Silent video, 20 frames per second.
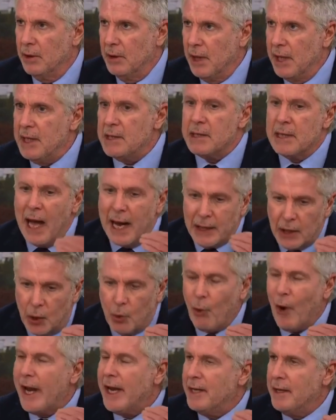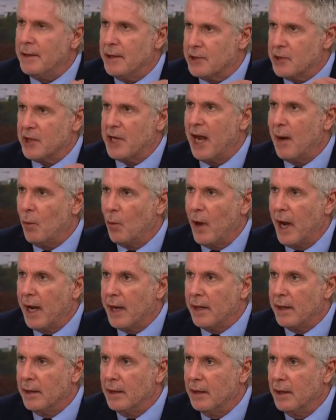is not graded the same
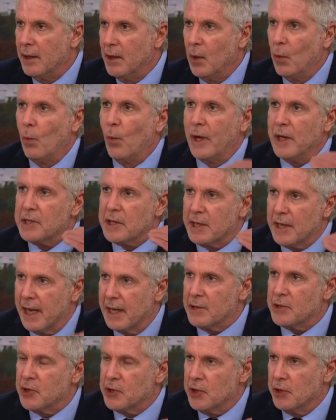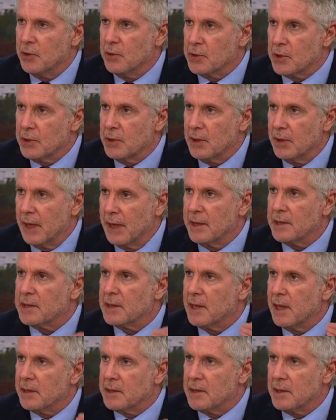way when it's against Jews and it's
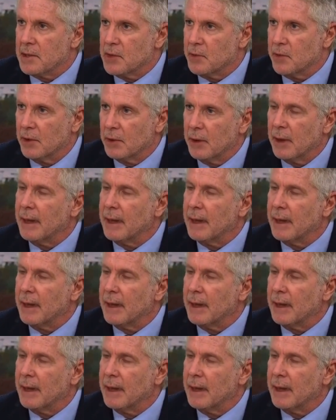against Israel.